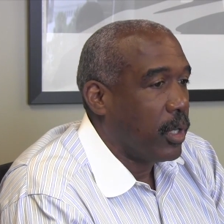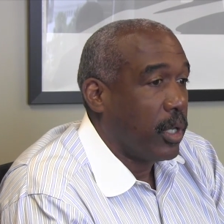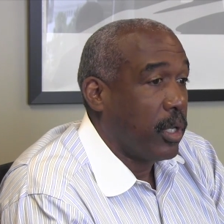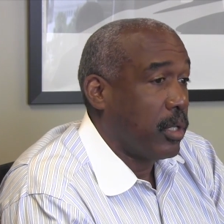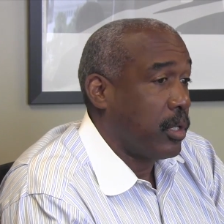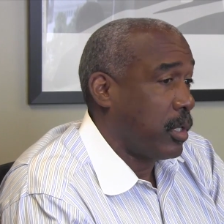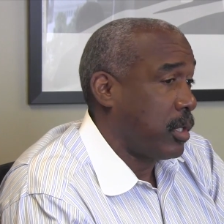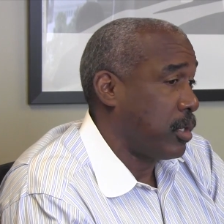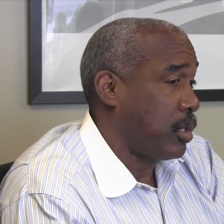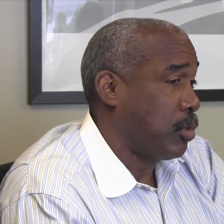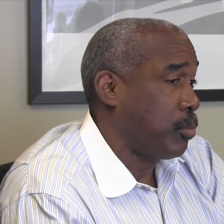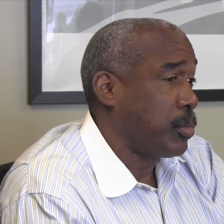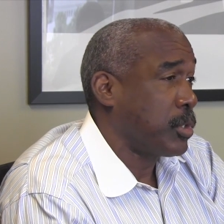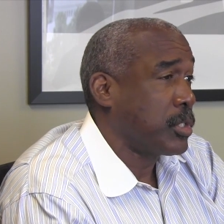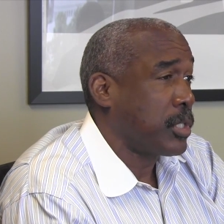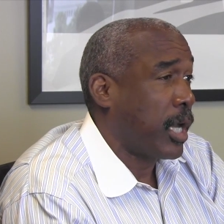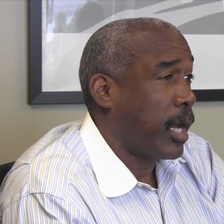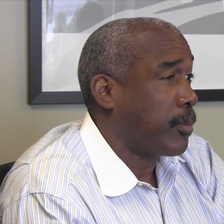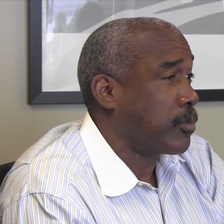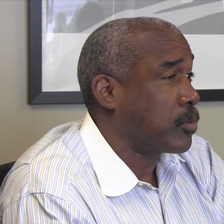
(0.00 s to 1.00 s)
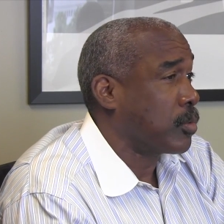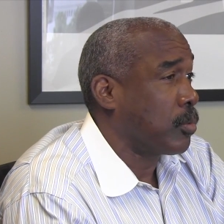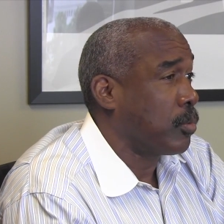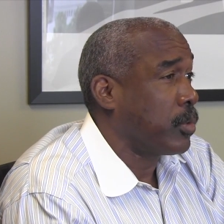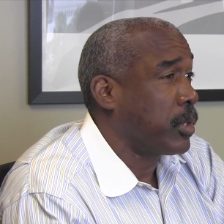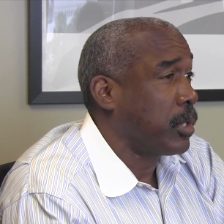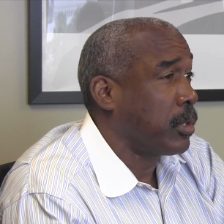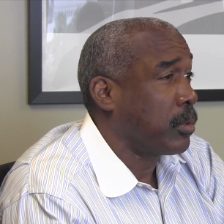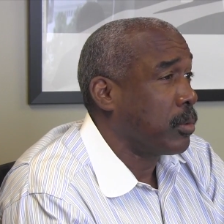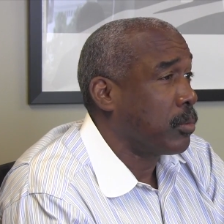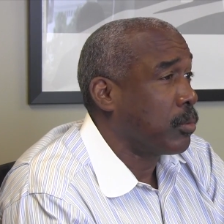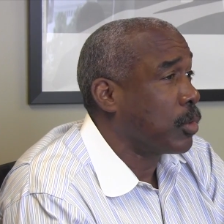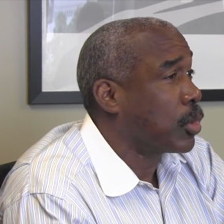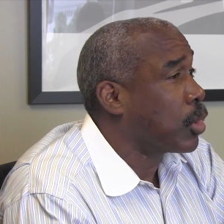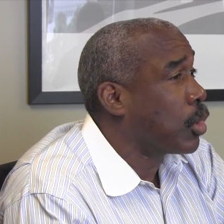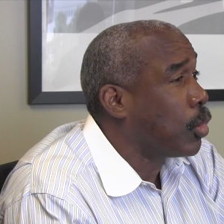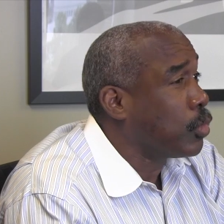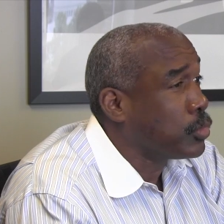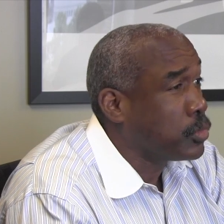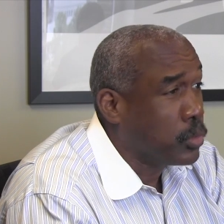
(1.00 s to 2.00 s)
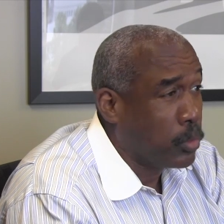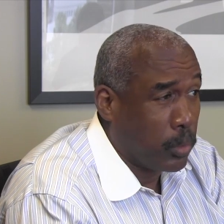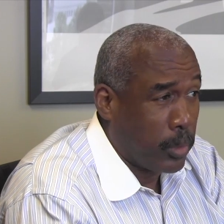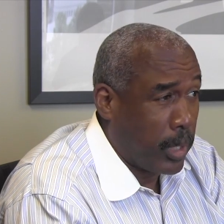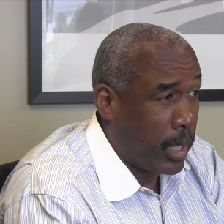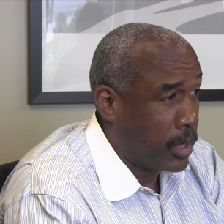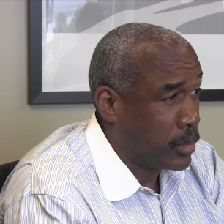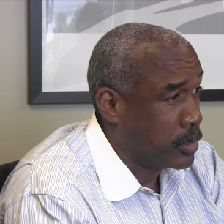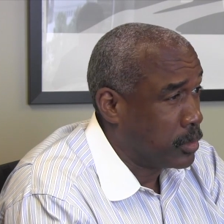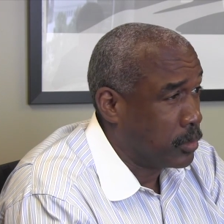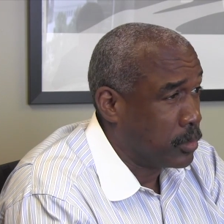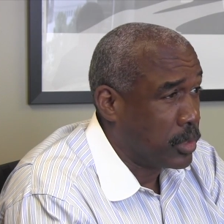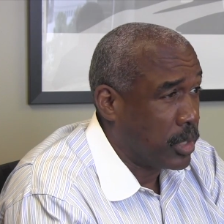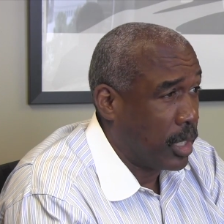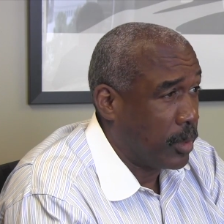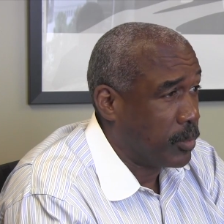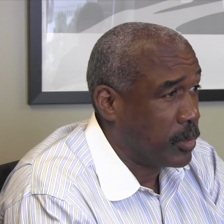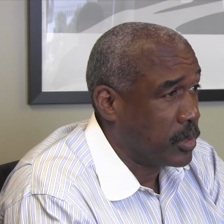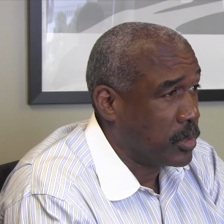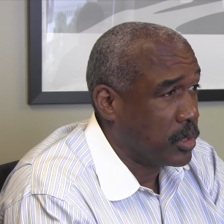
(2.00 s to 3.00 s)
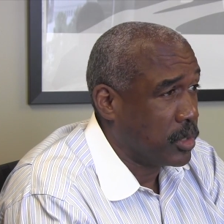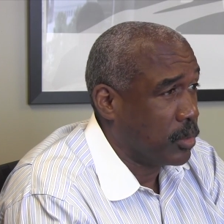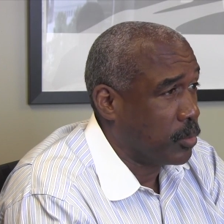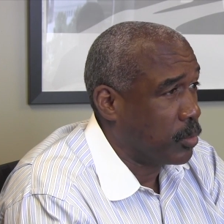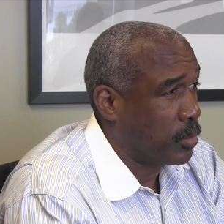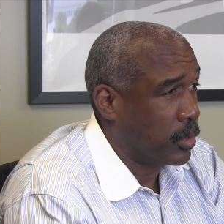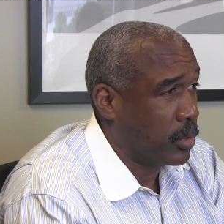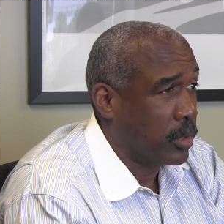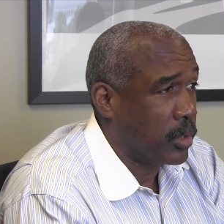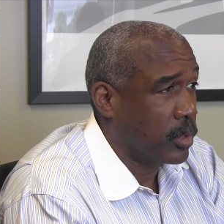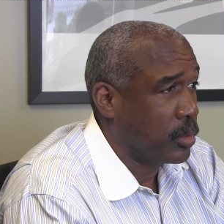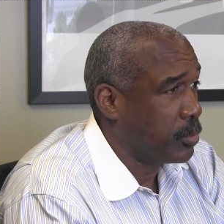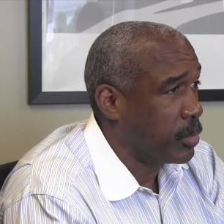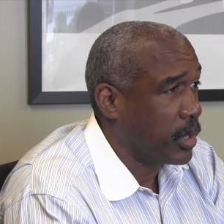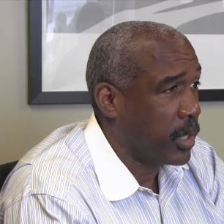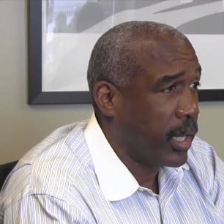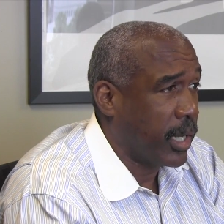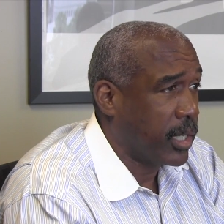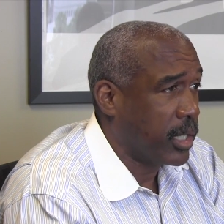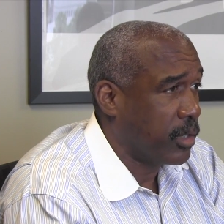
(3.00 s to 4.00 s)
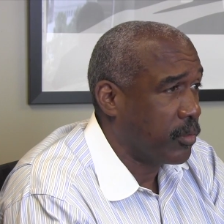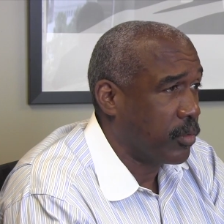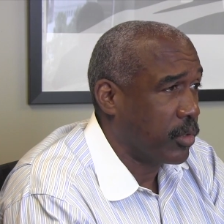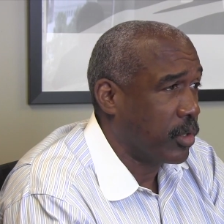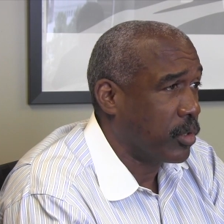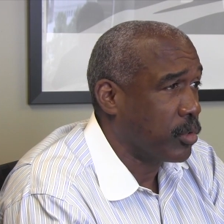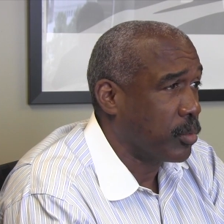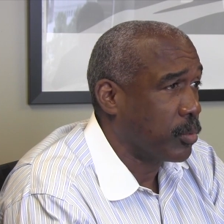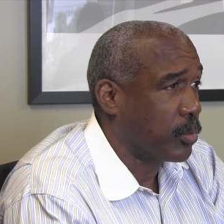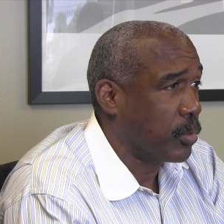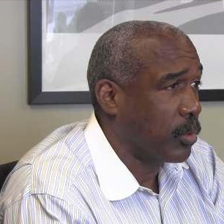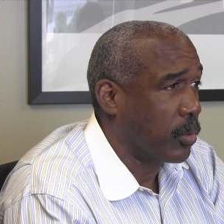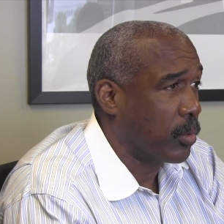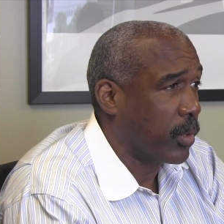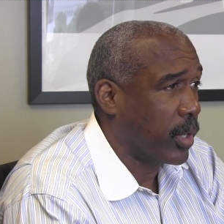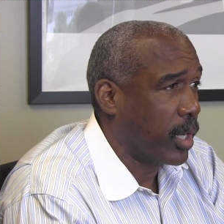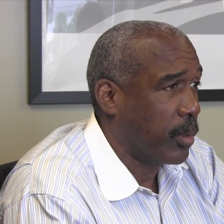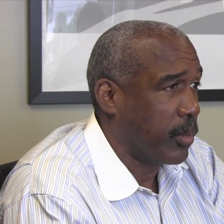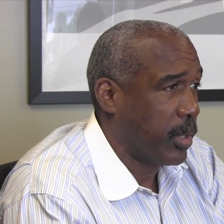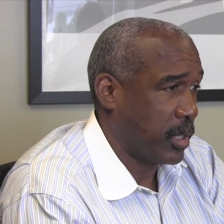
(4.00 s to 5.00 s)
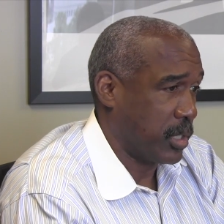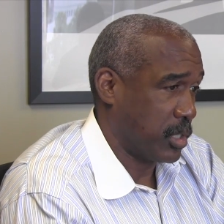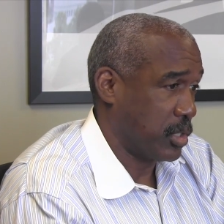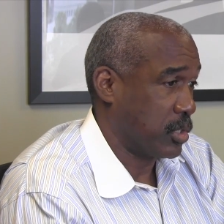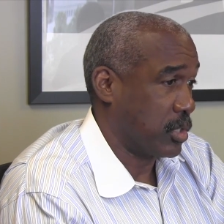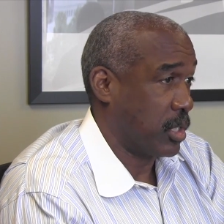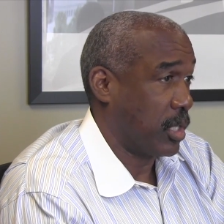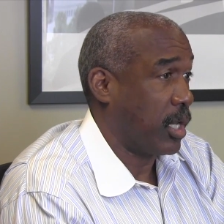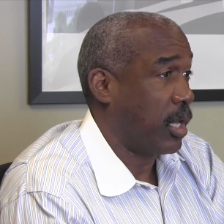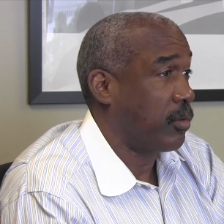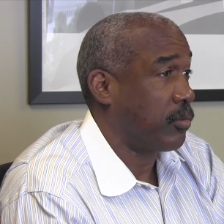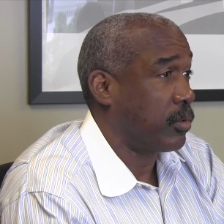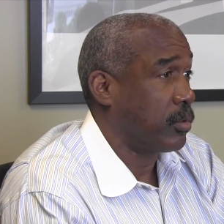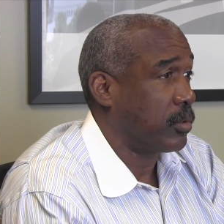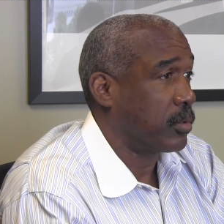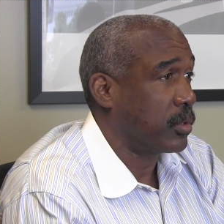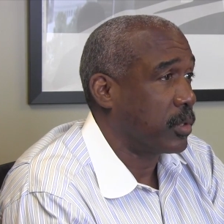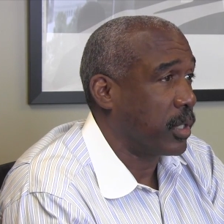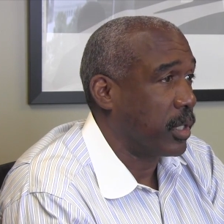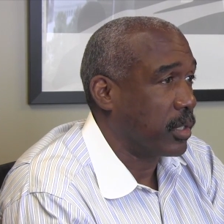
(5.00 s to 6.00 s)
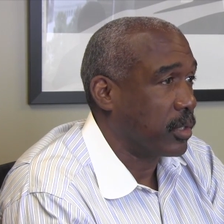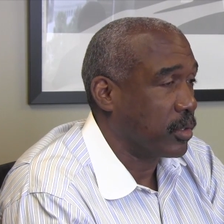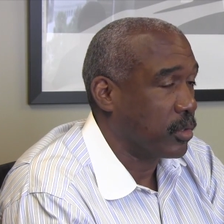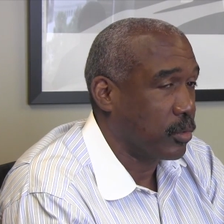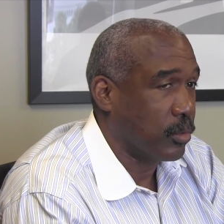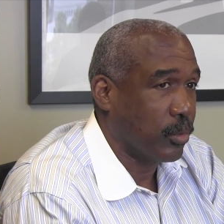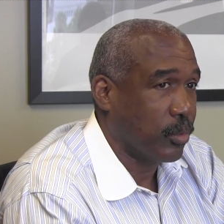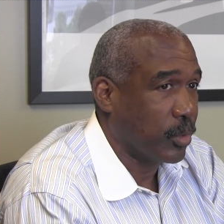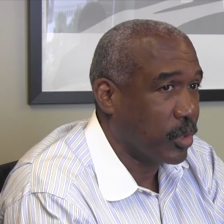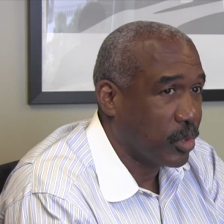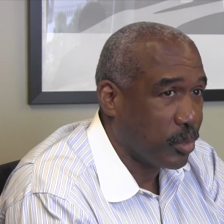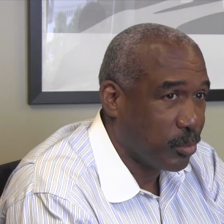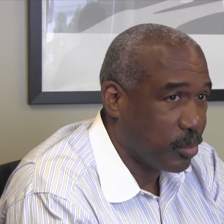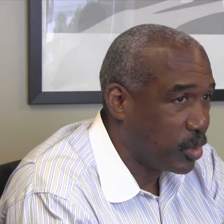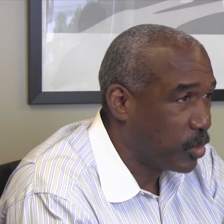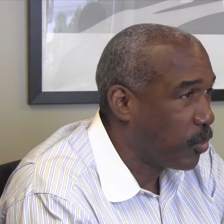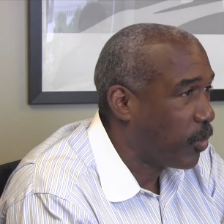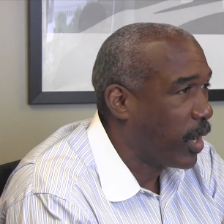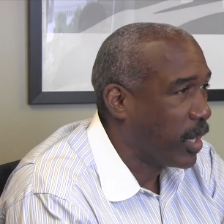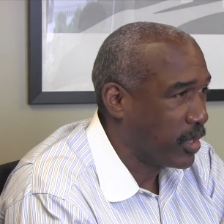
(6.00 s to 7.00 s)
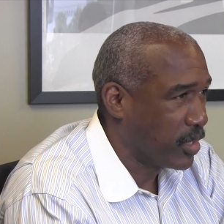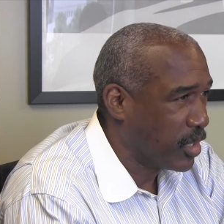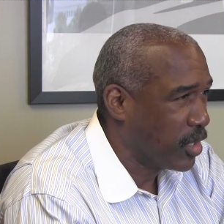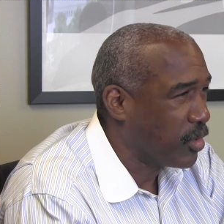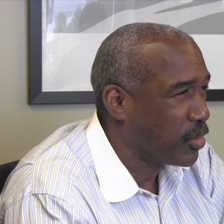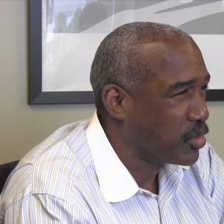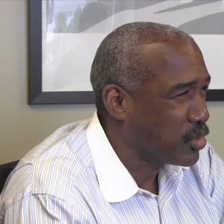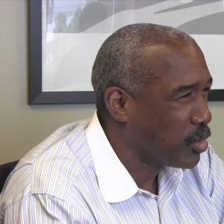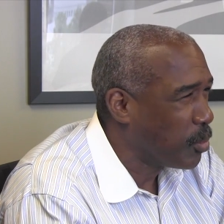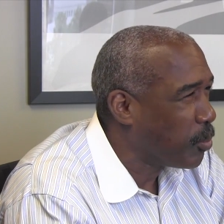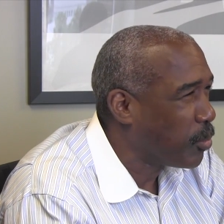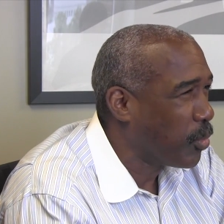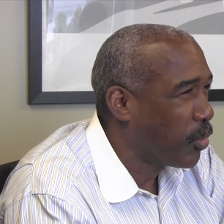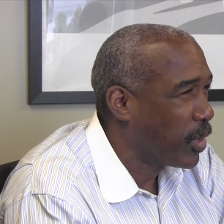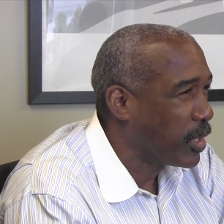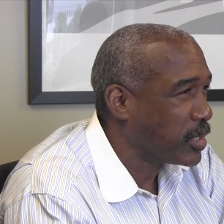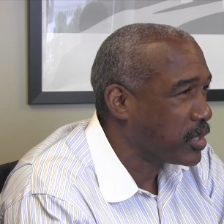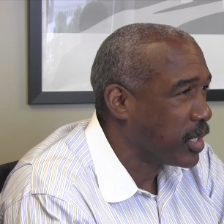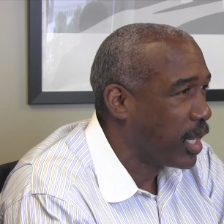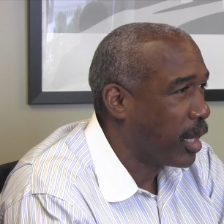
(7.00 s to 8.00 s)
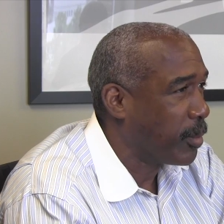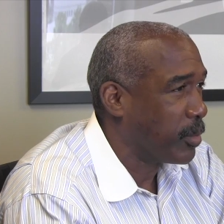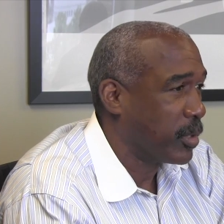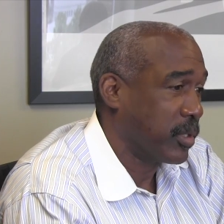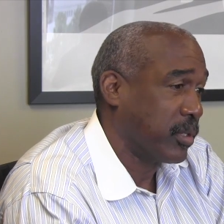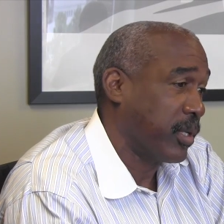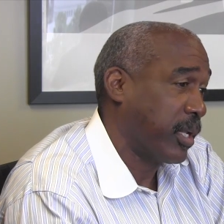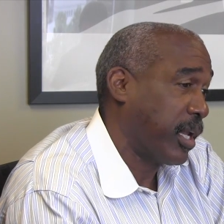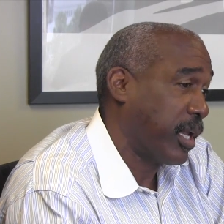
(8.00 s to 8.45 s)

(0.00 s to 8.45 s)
And there'll be times when we're close to a national championship. We're going to be like every other program at this level that, you know, we're going to be right there at some point in time and